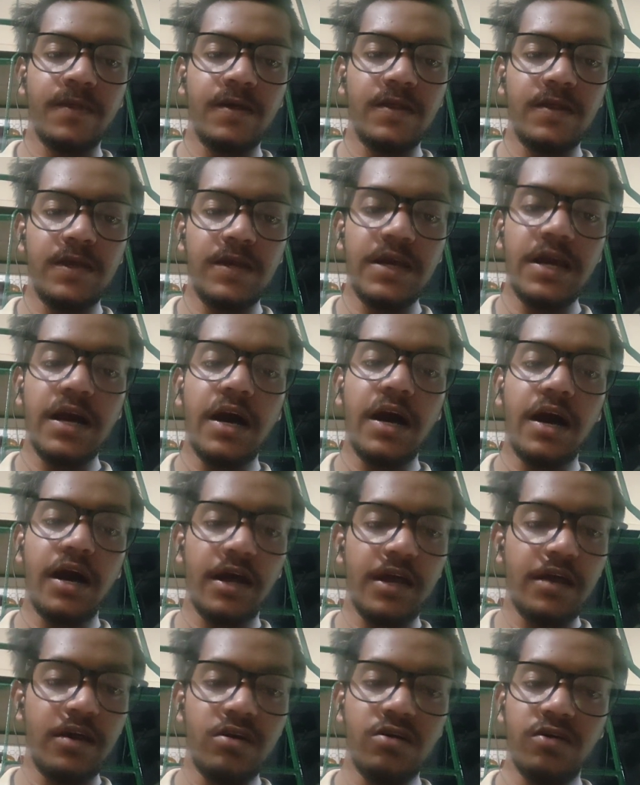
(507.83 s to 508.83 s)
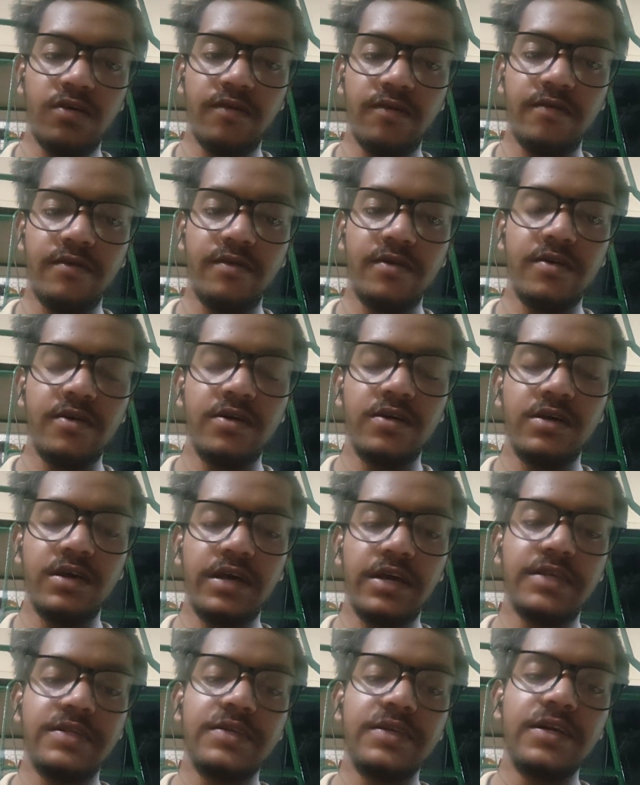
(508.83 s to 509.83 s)
the higher of
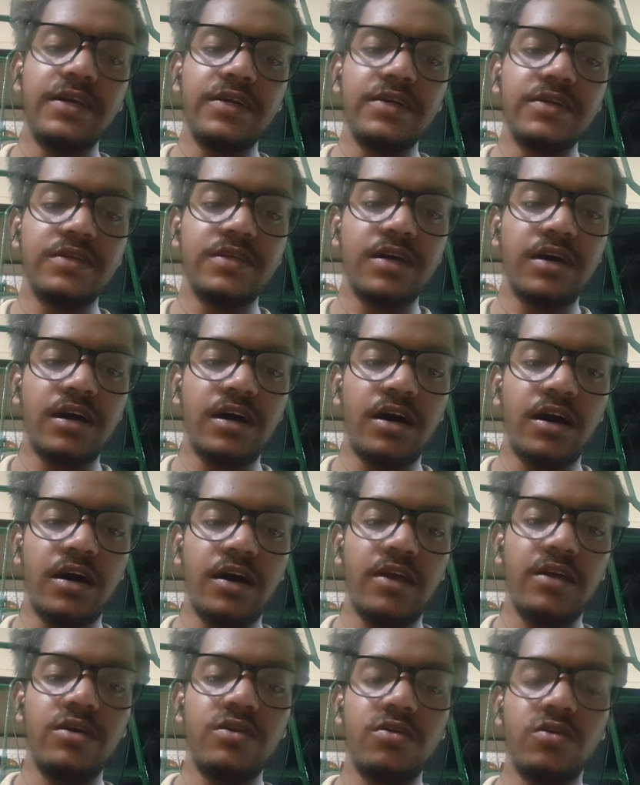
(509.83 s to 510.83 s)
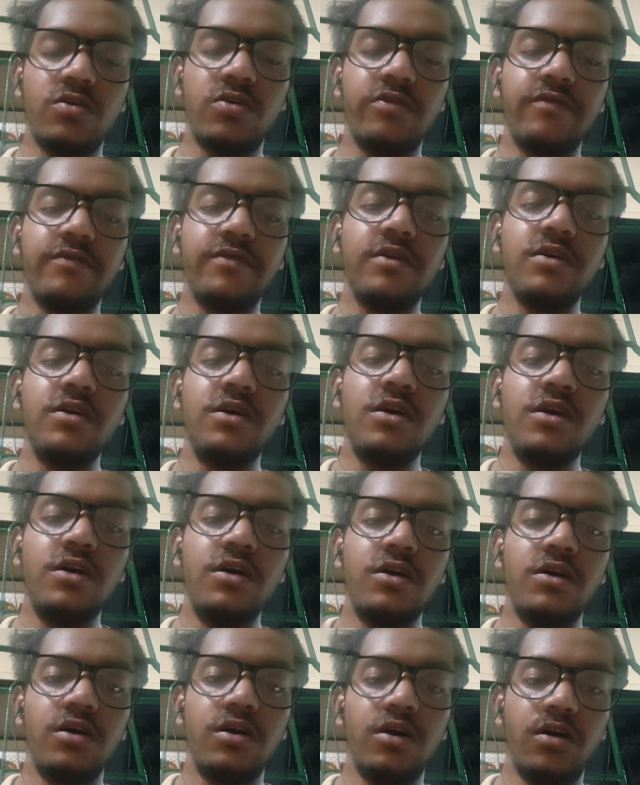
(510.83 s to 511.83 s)
exceeds the higher of
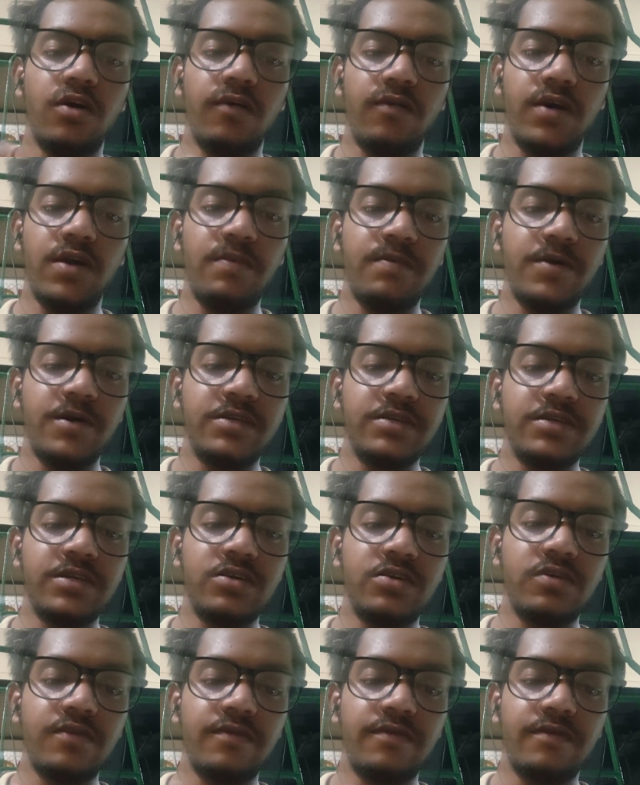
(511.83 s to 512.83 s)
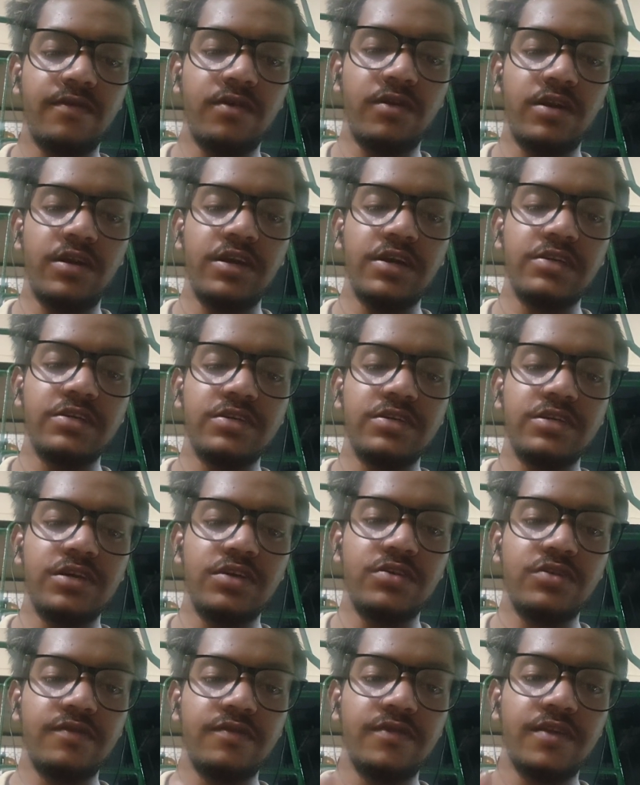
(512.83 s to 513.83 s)
1% of foreign exchange
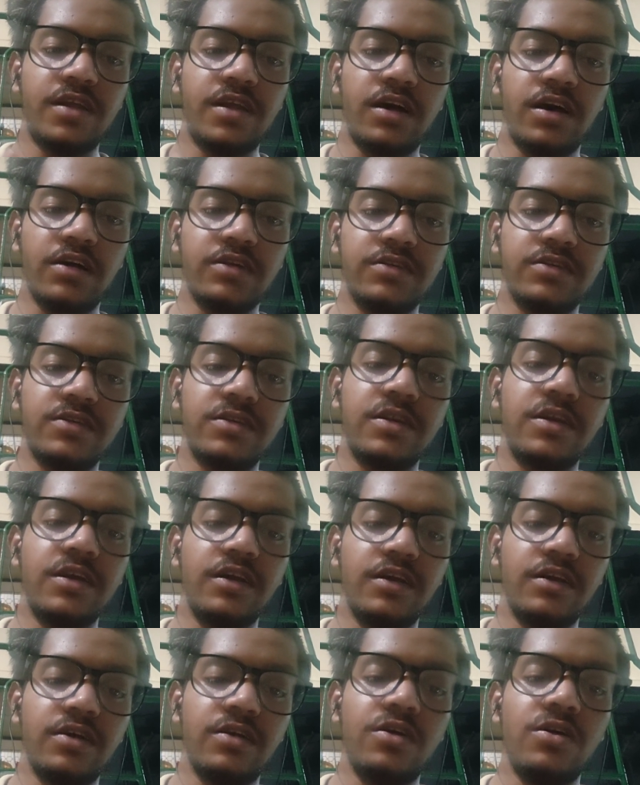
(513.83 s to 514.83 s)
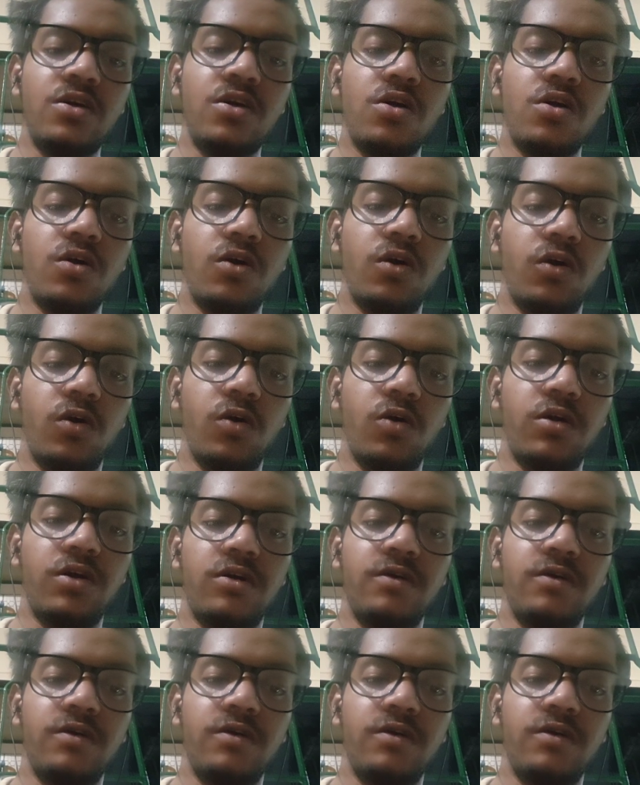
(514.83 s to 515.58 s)
of the last 3 years, or